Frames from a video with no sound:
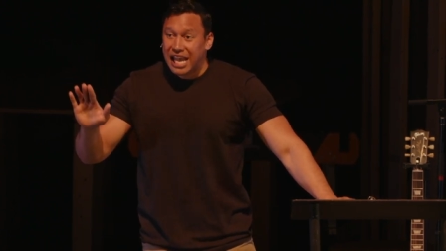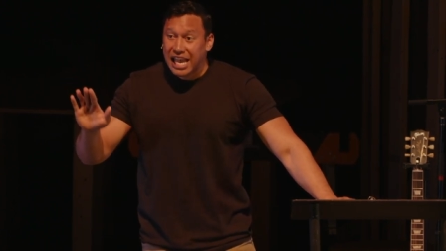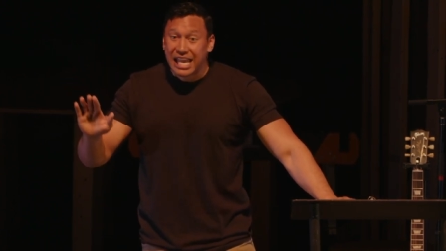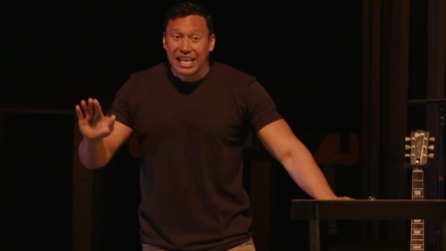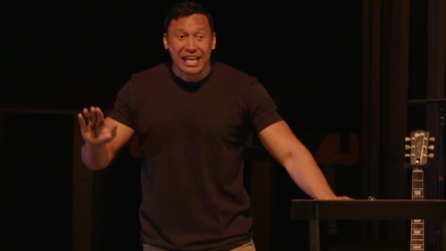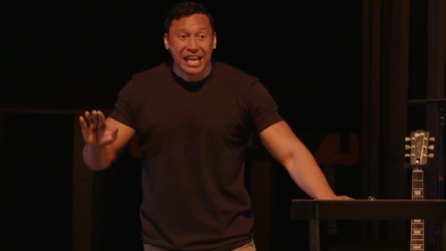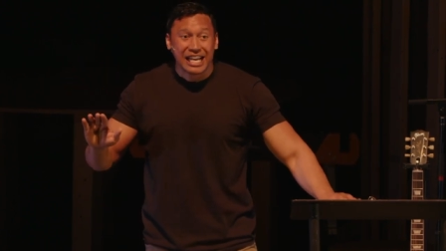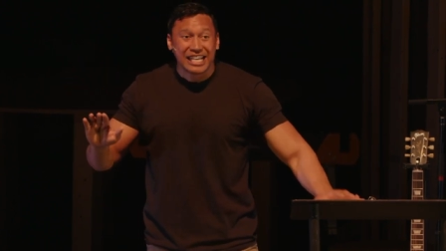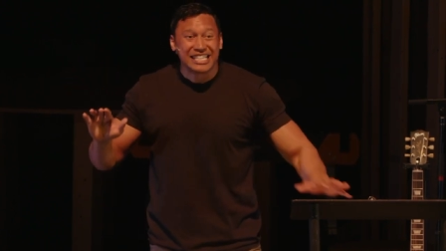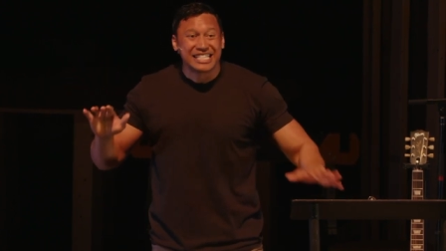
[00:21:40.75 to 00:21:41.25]

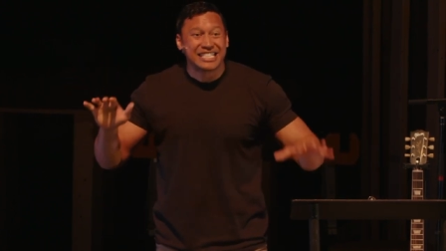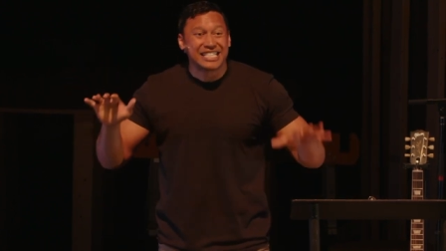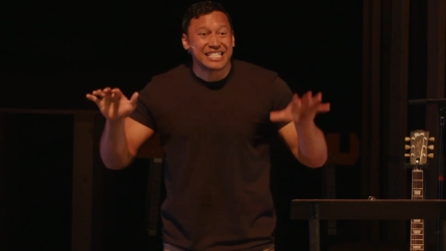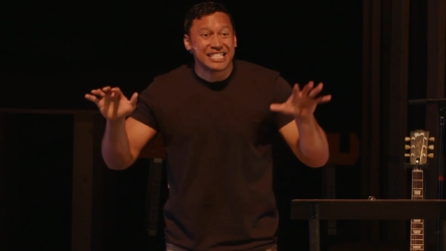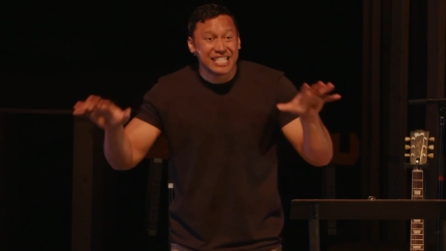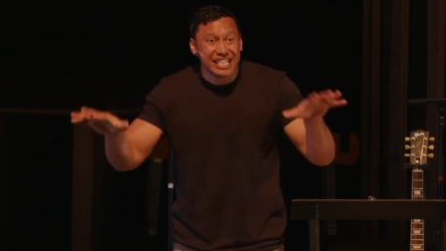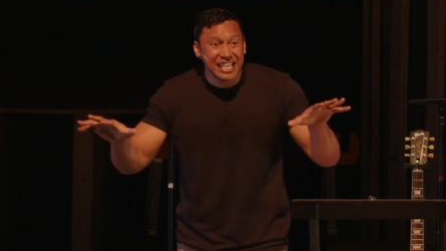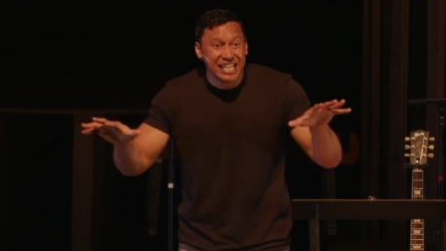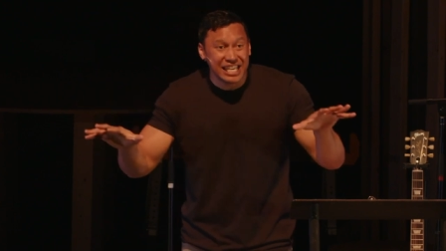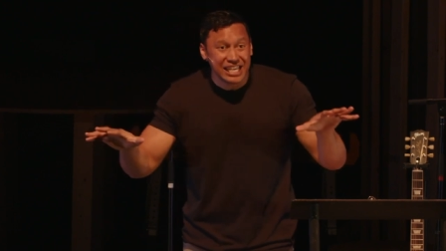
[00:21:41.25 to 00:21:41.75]
and I
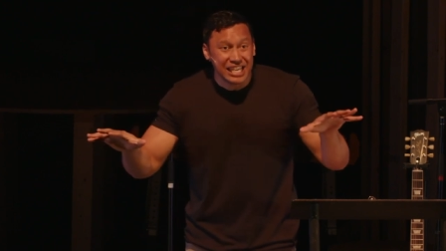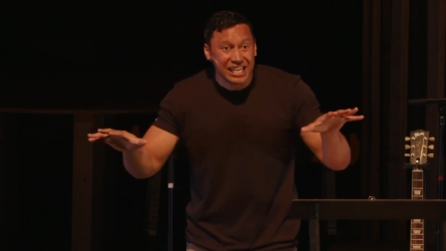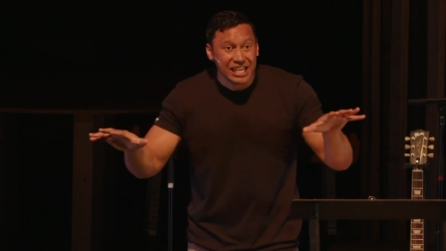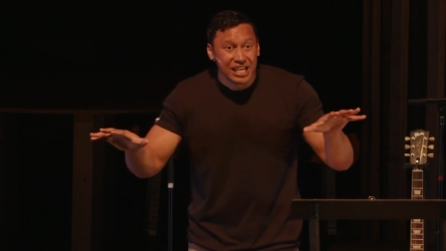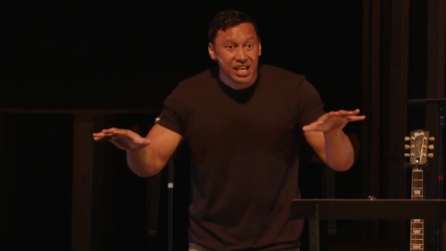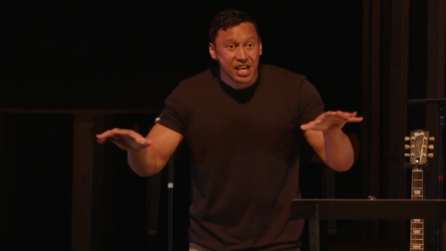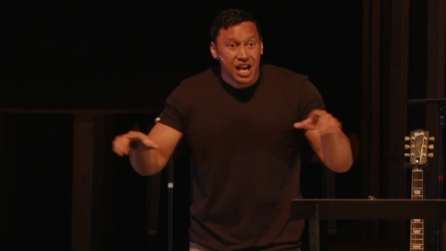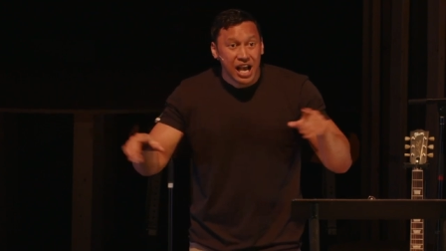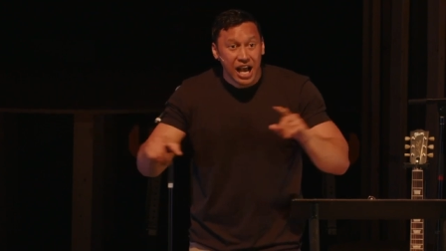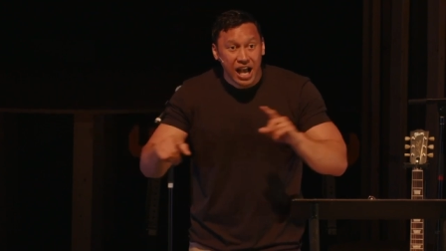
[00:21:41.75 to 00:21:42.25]

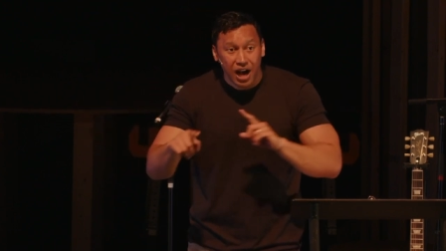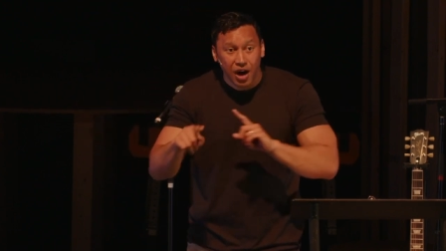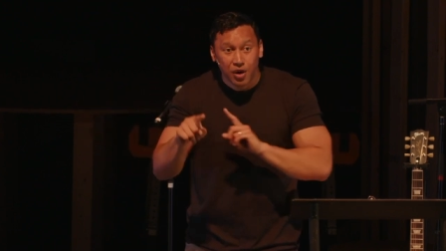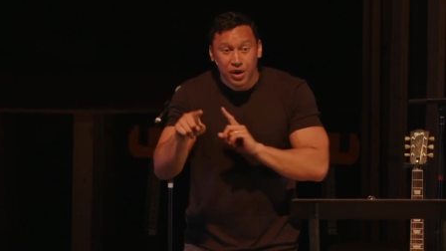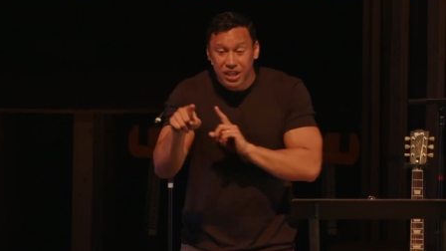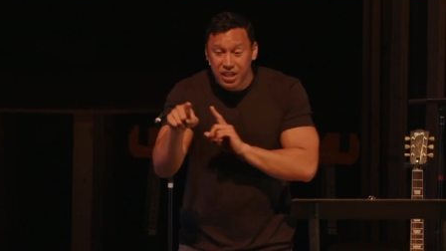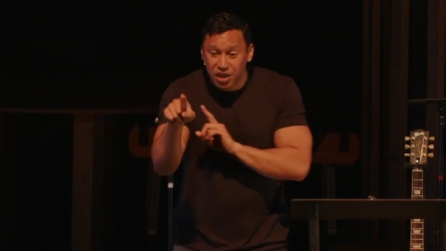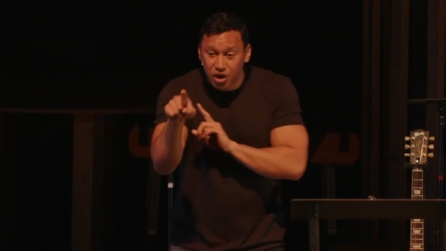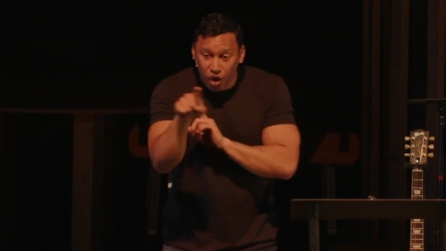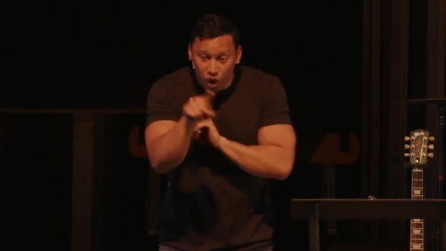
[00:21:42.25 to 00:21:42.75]
see how
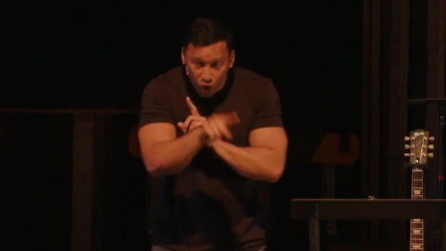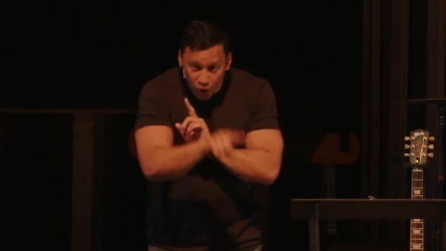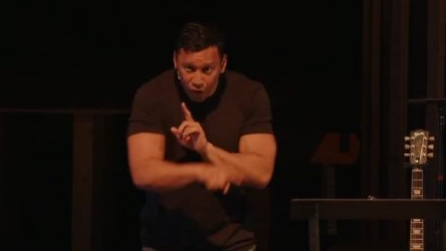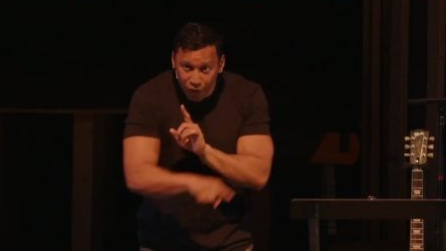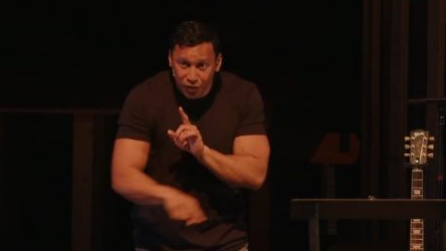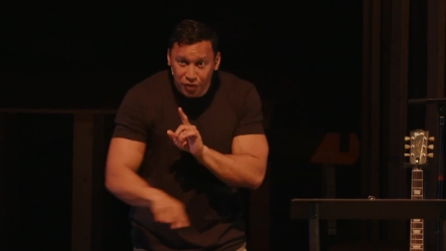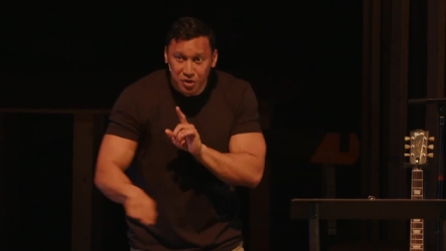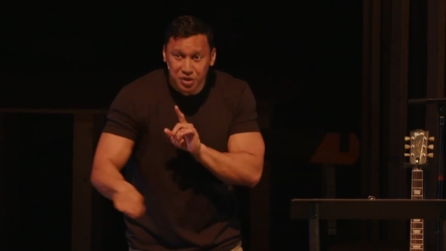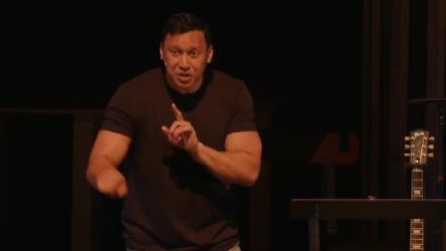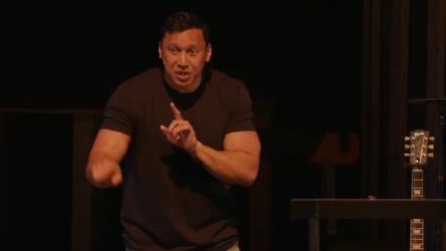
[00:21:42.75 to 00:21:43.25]
He
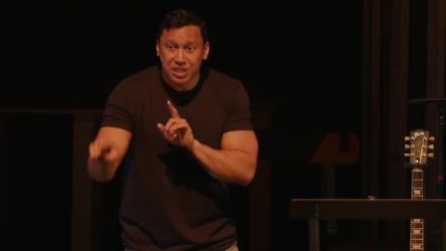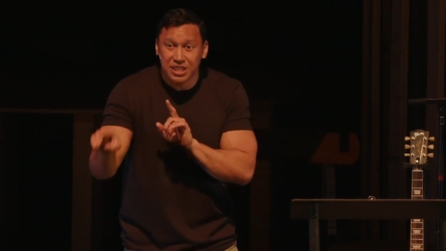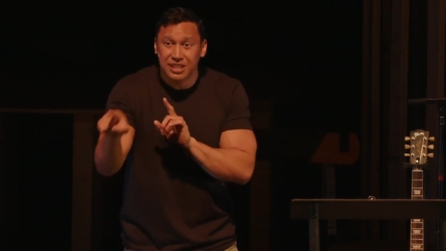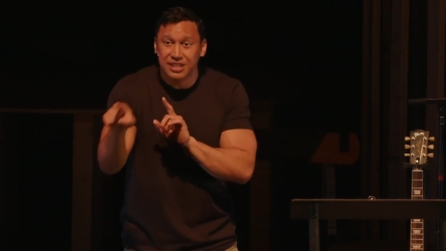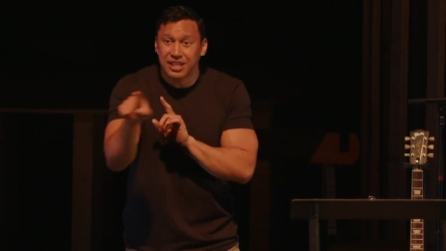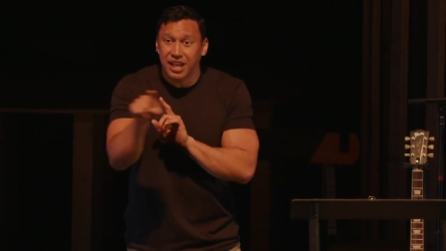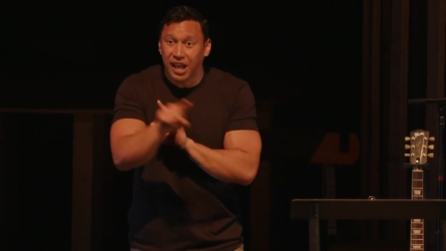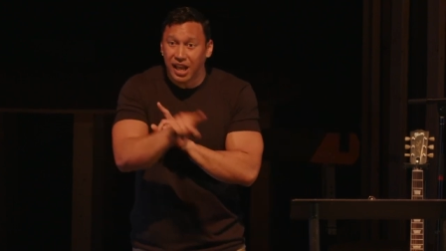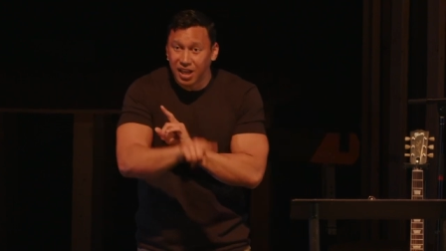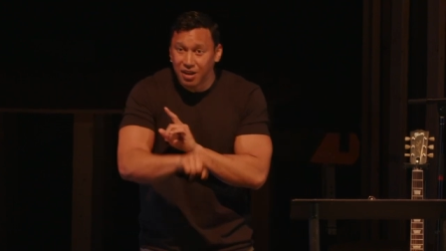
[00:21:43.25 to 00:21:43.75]

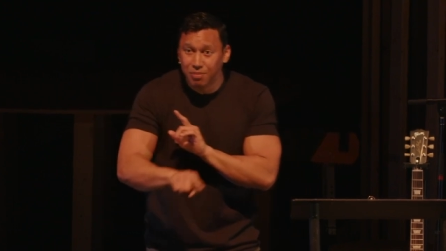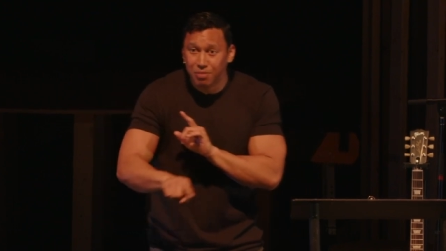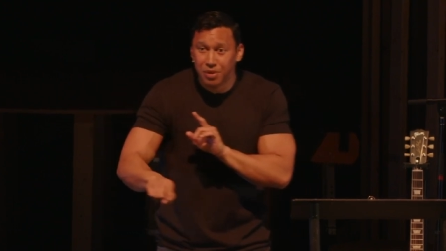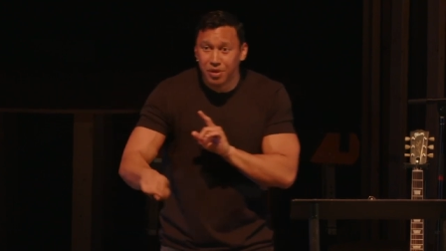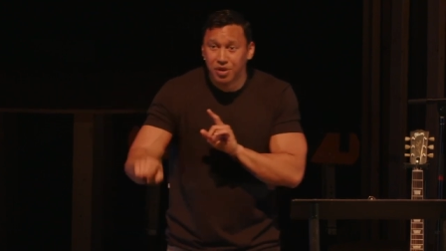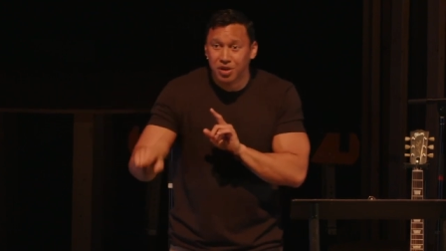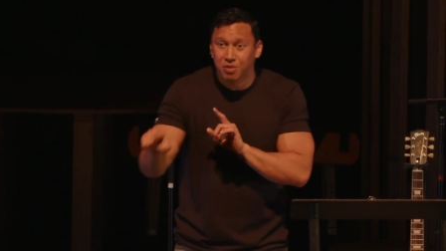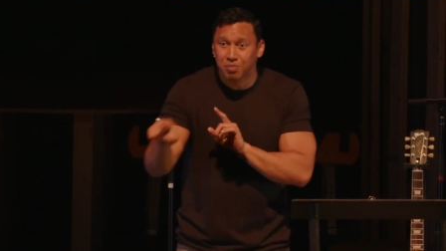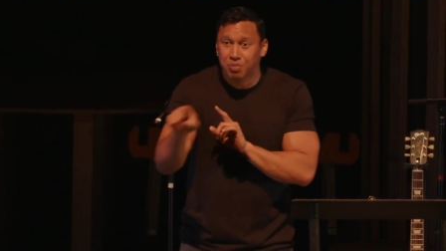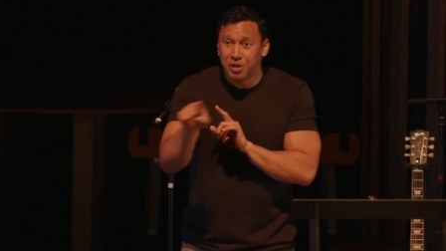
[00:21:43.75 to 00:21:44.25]
oversees 8
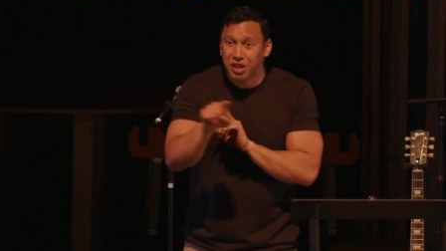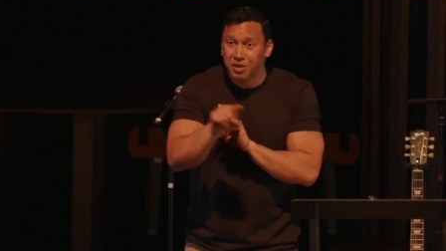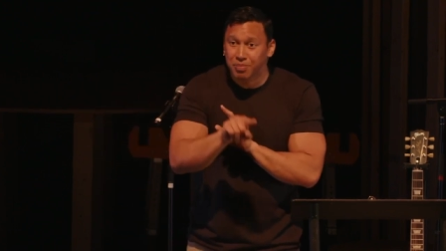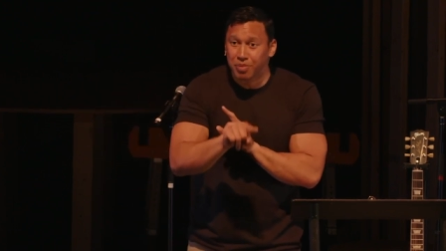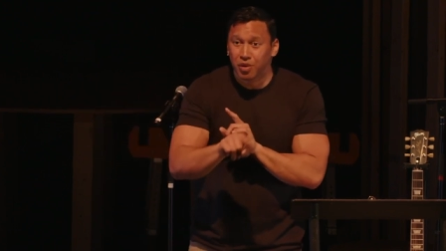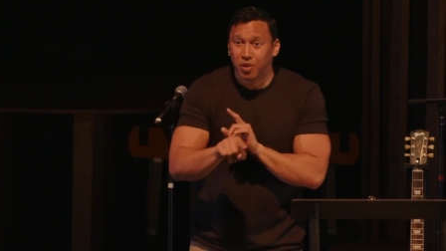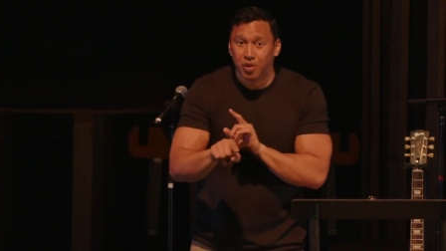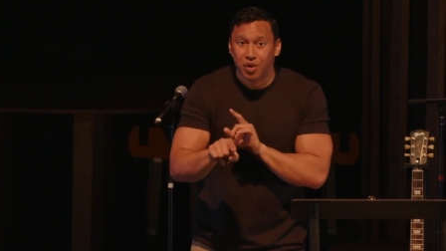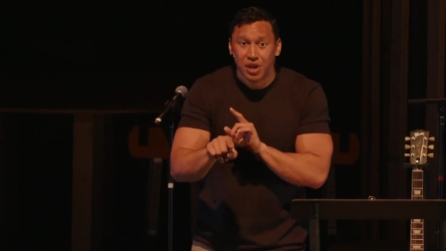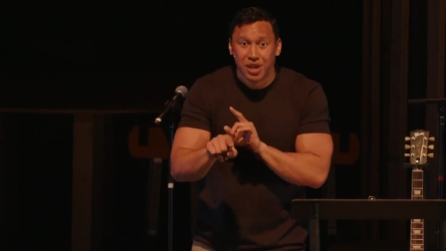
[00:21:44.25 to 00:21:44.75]
billion
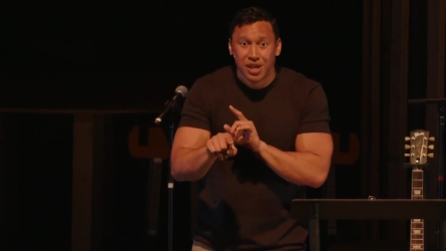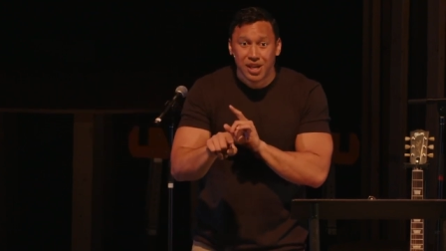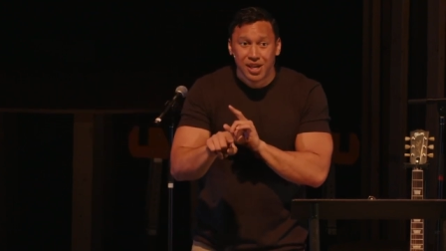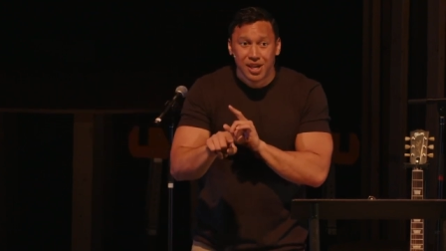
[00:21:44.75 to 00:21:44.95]
people,